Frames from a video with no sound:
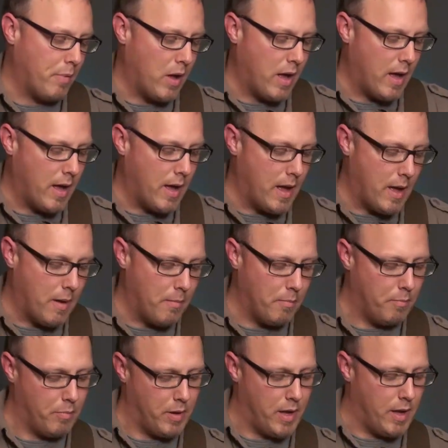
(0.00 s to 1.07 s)

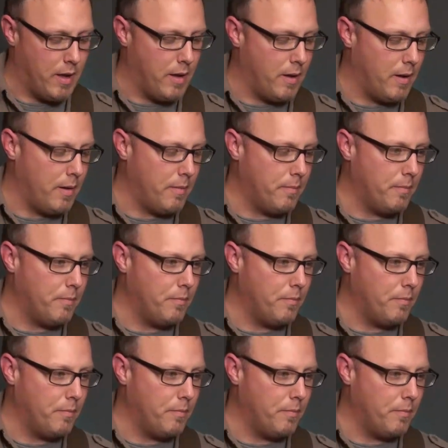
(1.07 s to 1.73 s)
bum, bum.